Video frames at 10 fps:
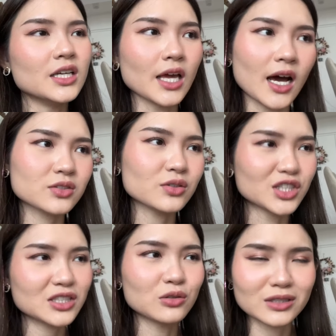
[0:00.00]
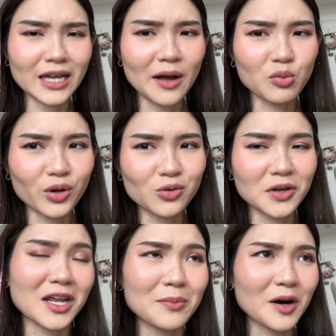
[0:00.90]
Yeah, so it just looks like I'm going to
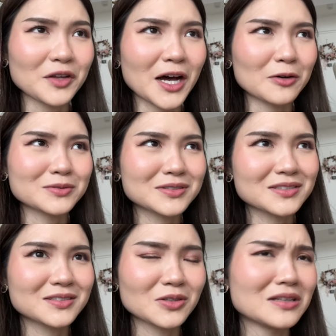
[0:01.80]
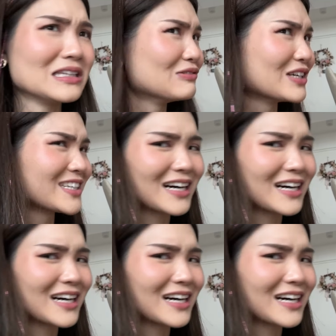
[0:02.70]
another part of the house, not leaving the